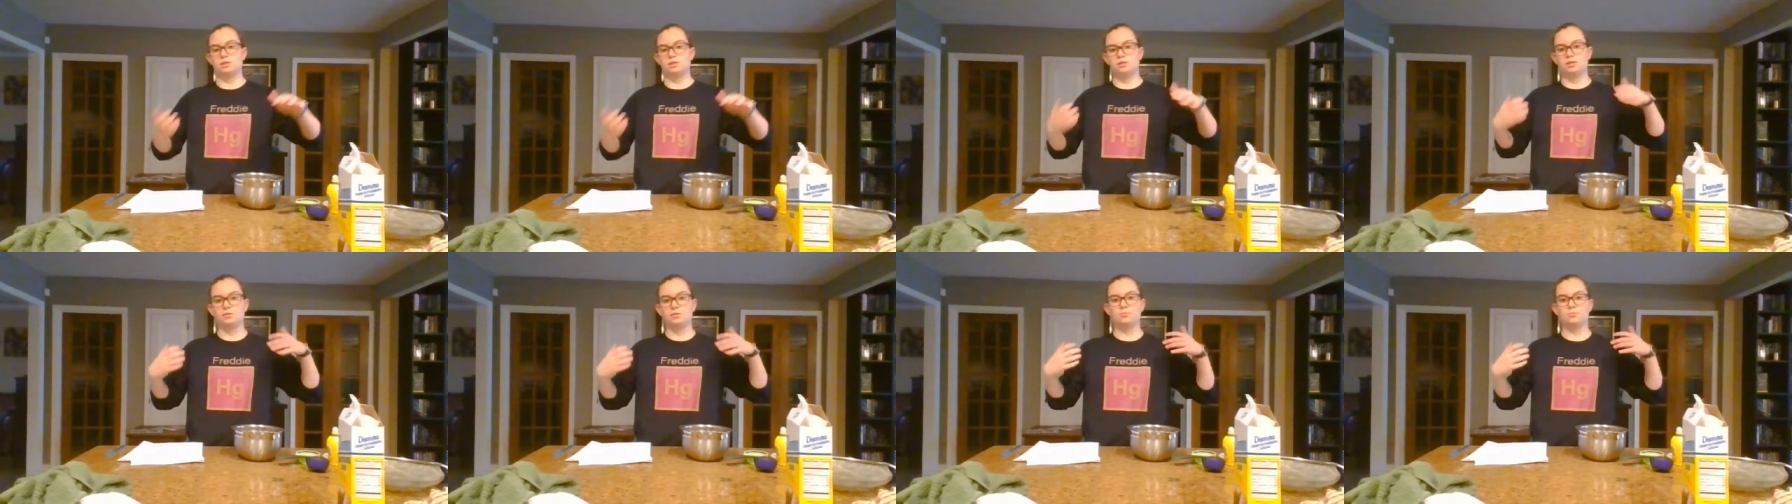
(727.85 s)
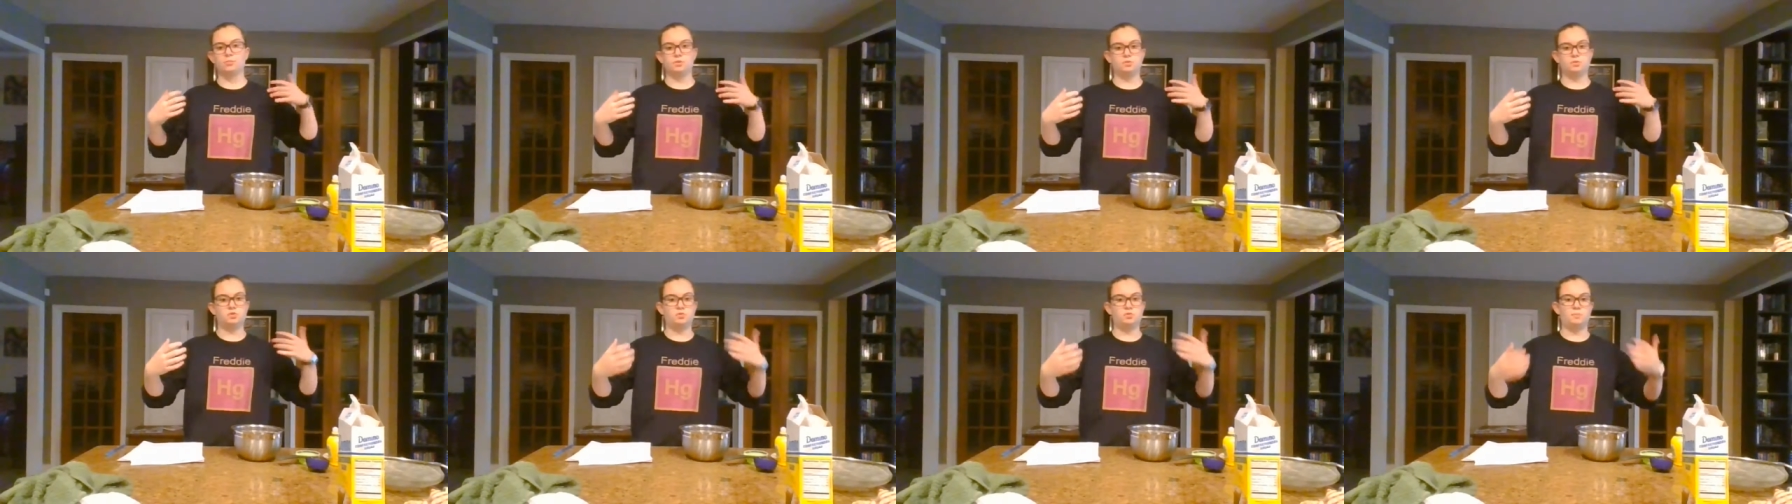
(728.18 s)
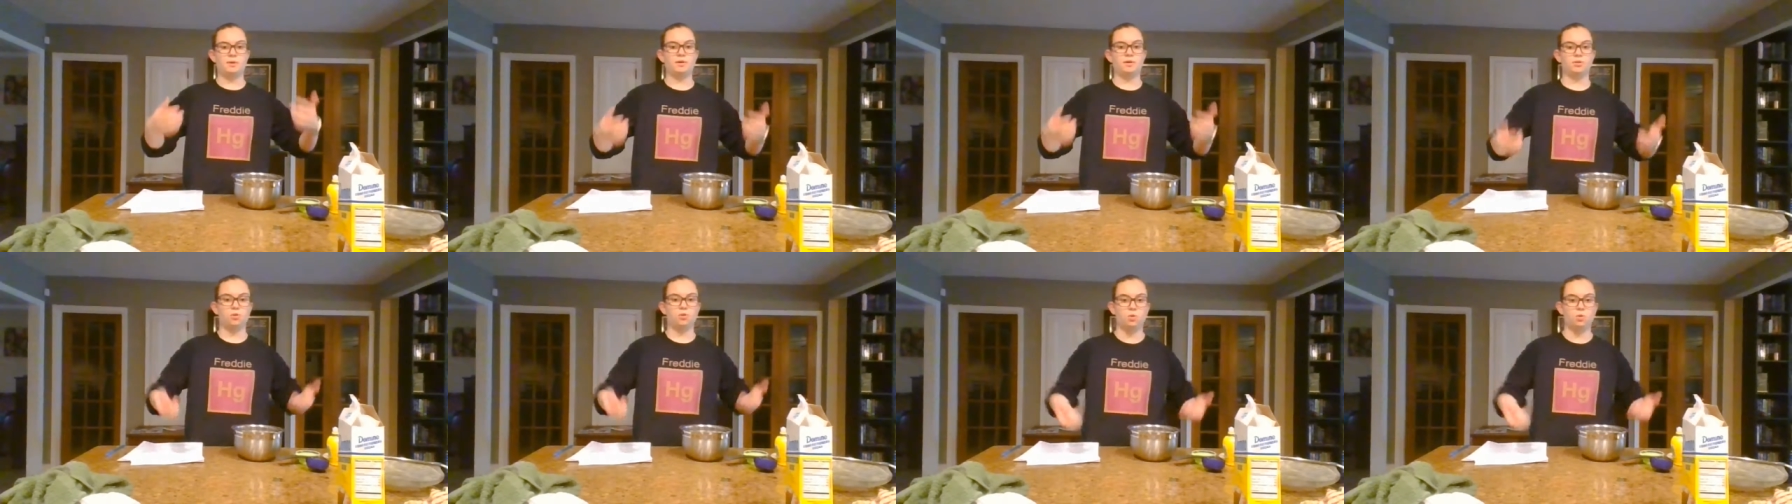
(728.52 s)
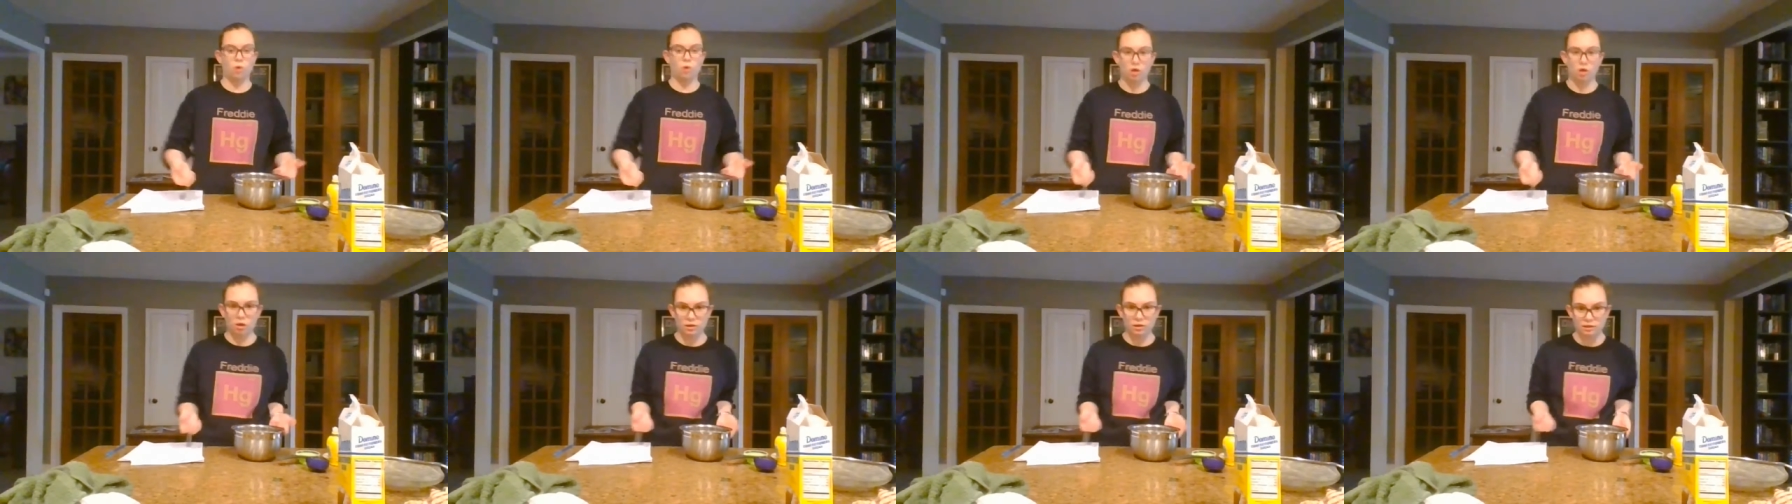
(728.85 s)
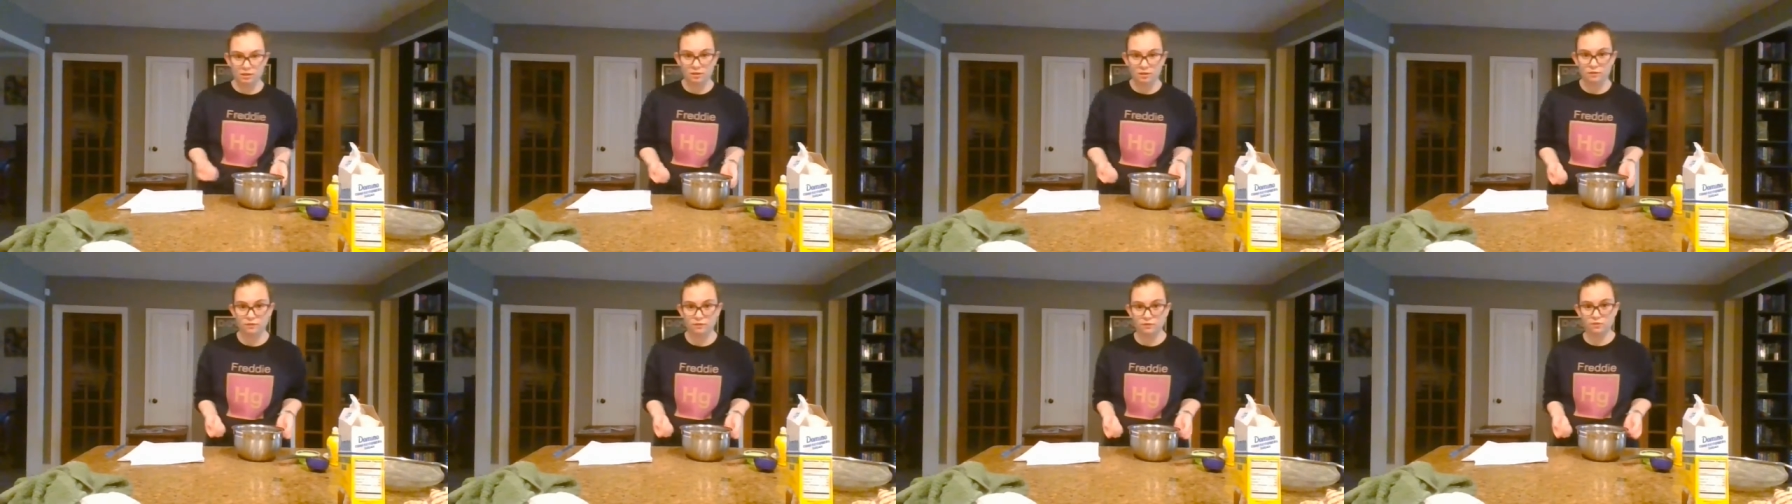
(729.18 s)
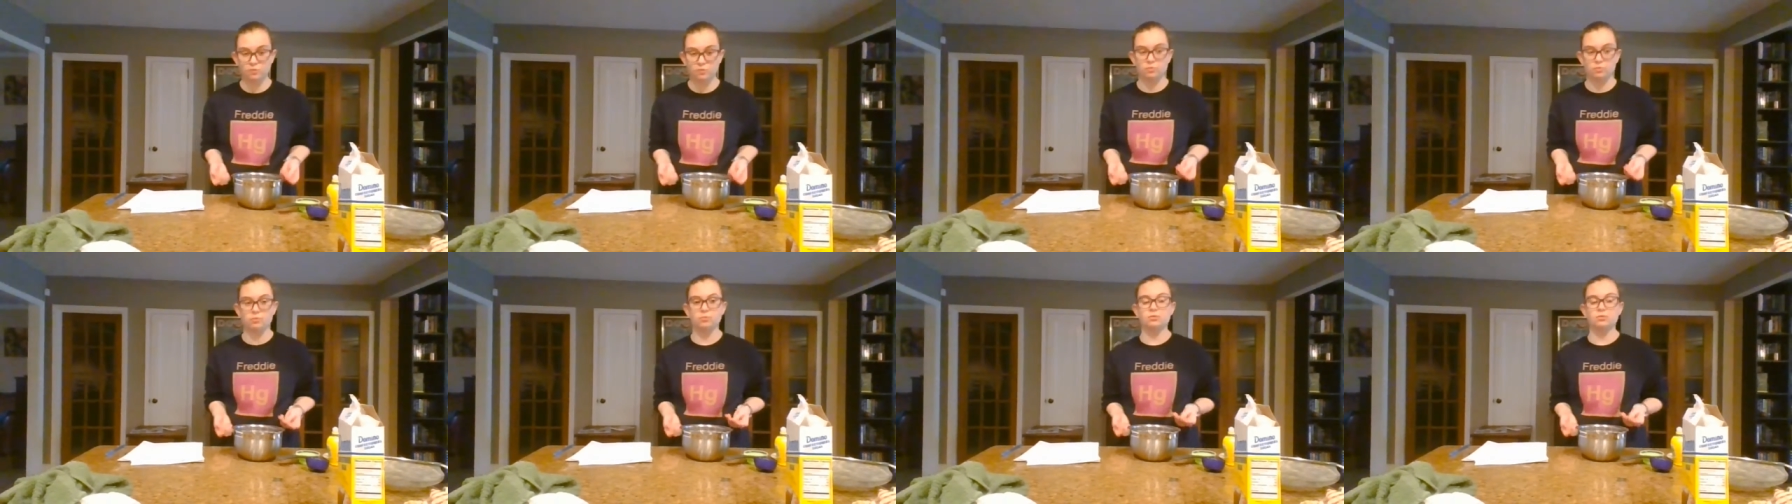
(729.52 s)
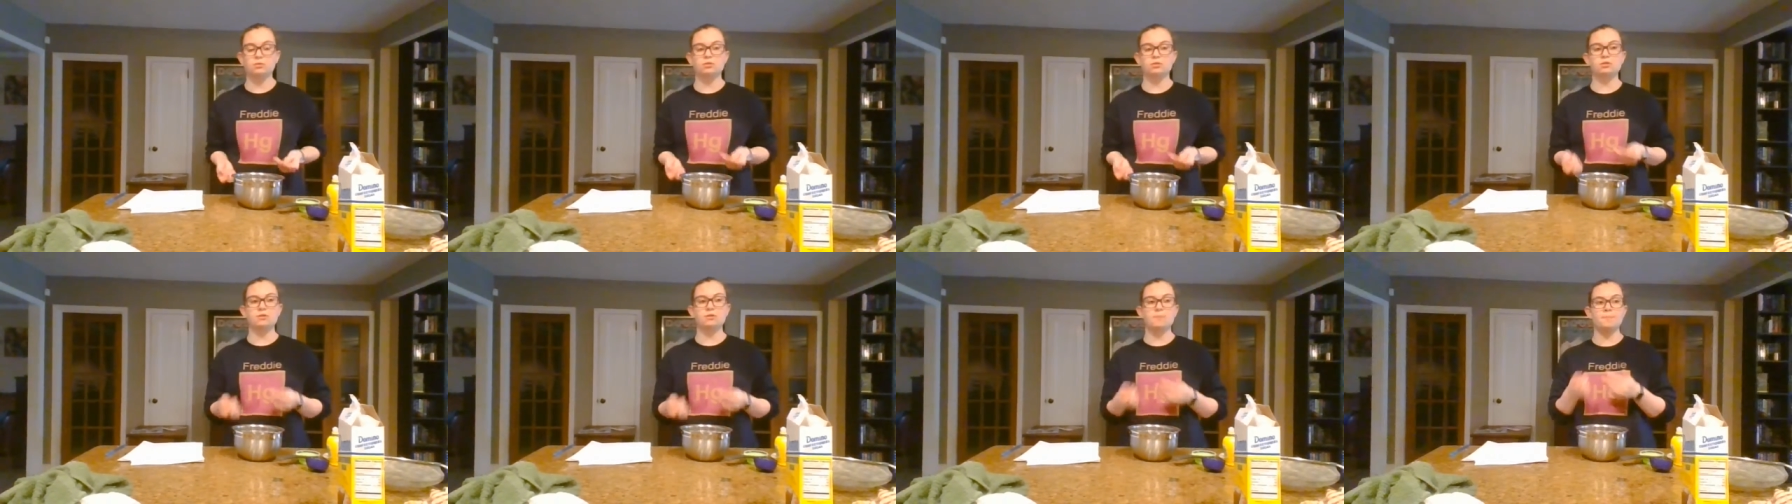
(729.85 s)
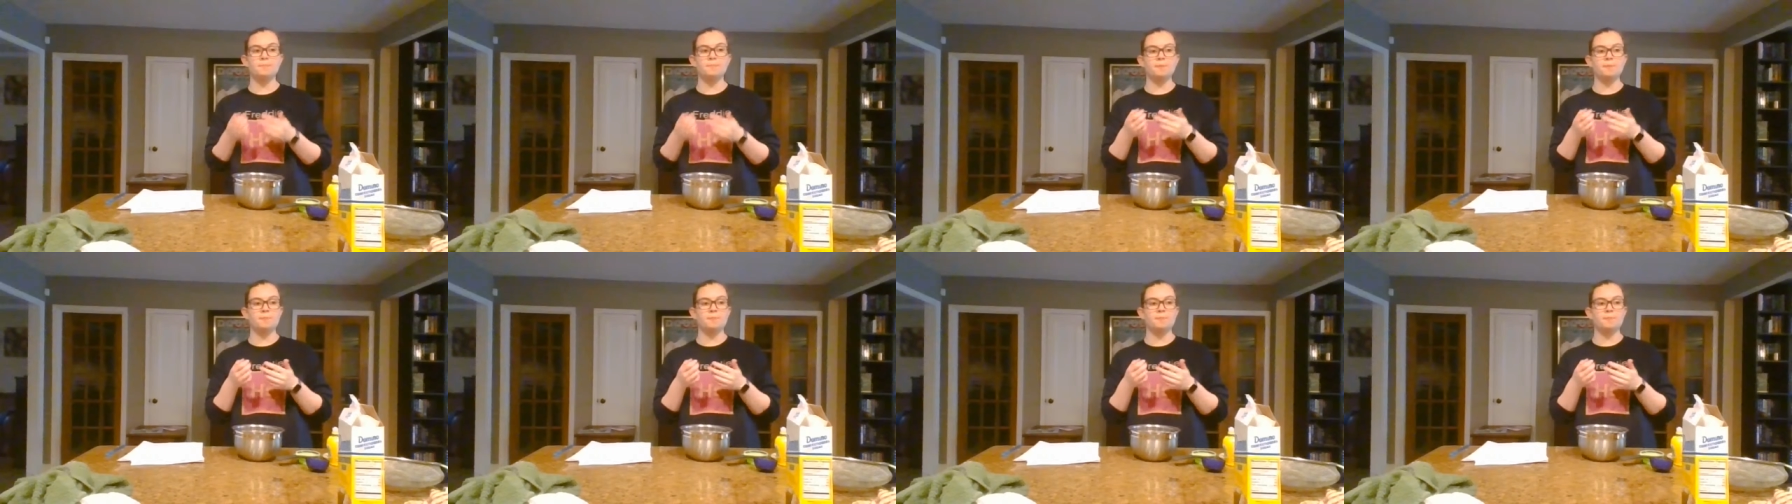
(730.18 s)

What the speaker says: it can produce better quality of foods,